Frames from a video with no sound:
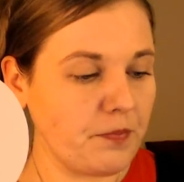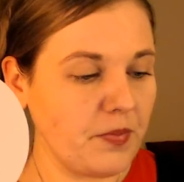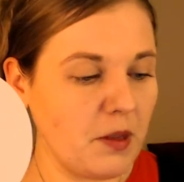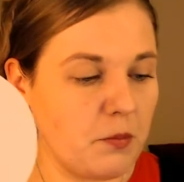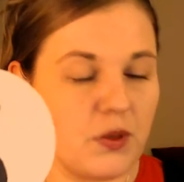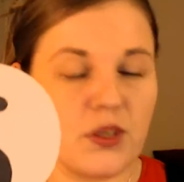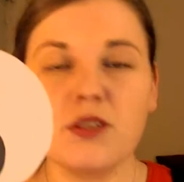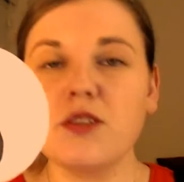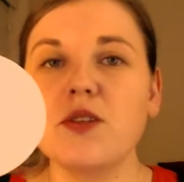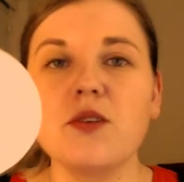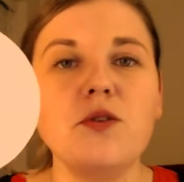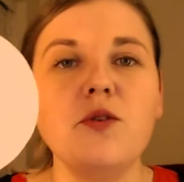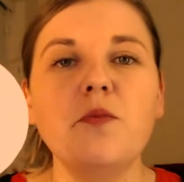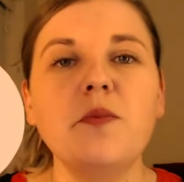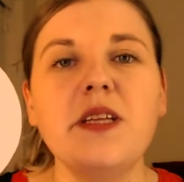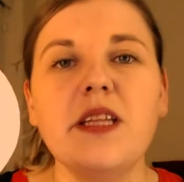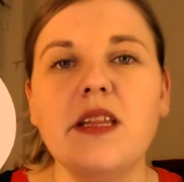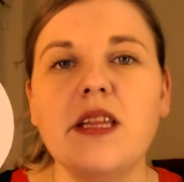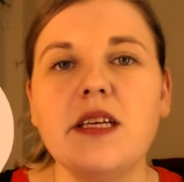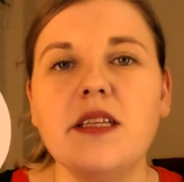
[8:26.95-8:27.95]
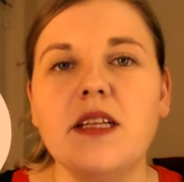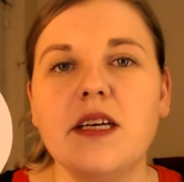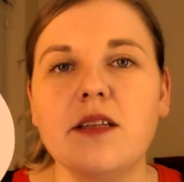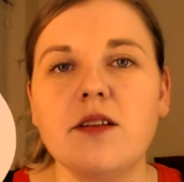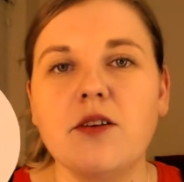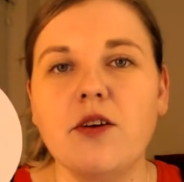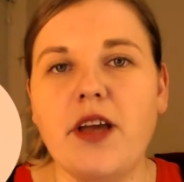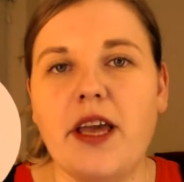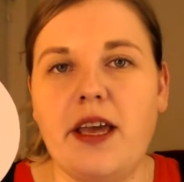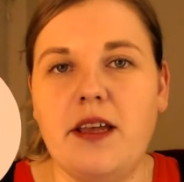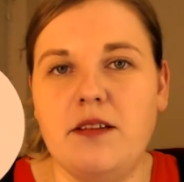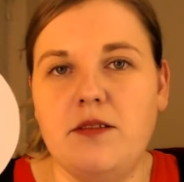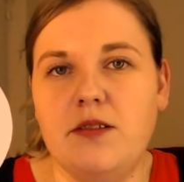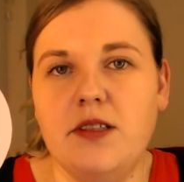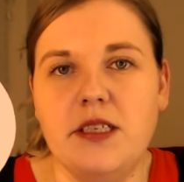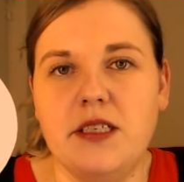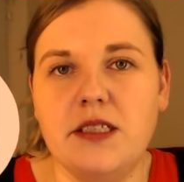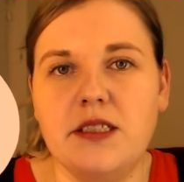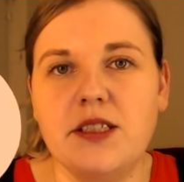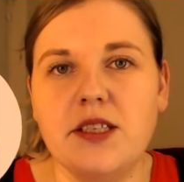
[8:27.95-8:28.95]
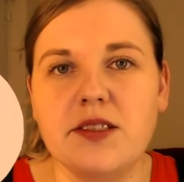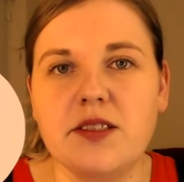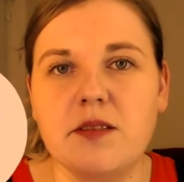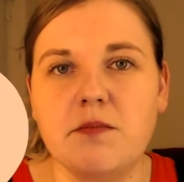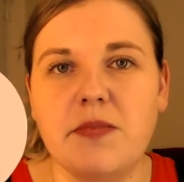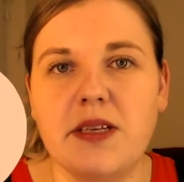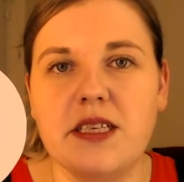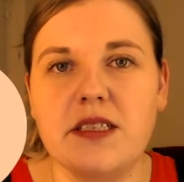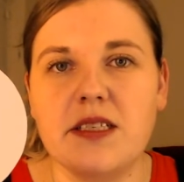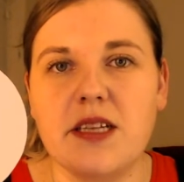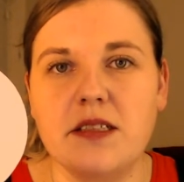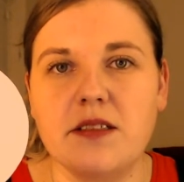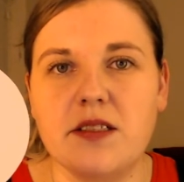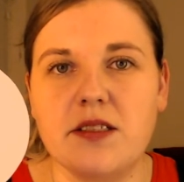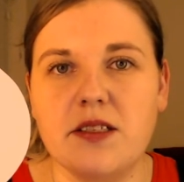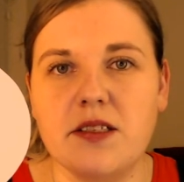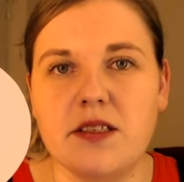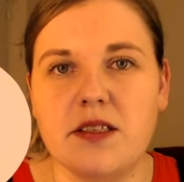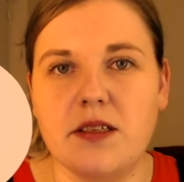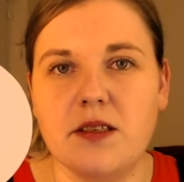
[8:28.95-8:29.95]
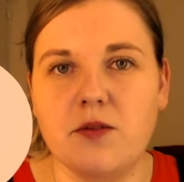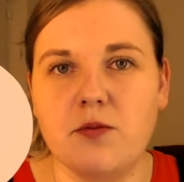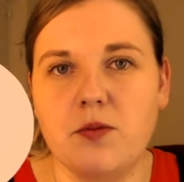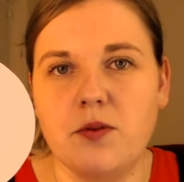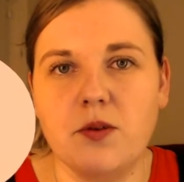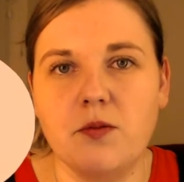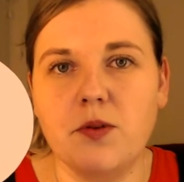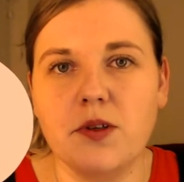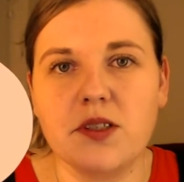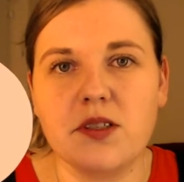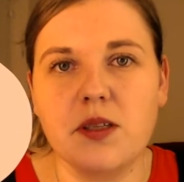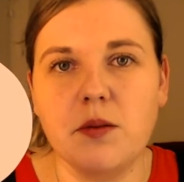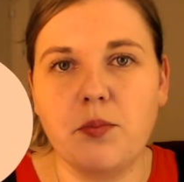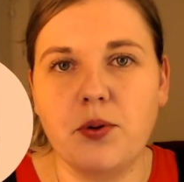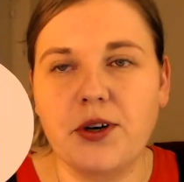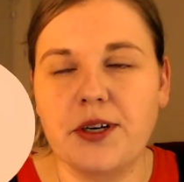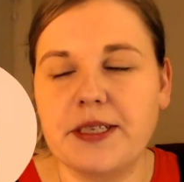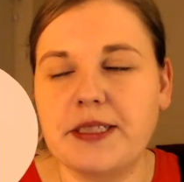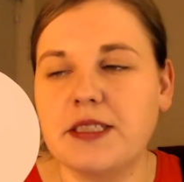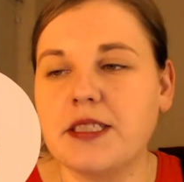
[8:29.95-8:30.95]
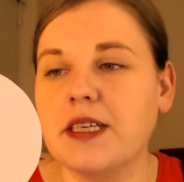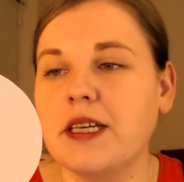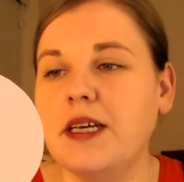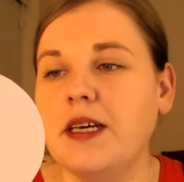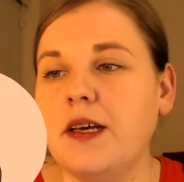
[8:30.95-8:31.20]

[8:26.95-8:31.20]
because you may think that, okay, then it doesn't make sense, does it? What's the point?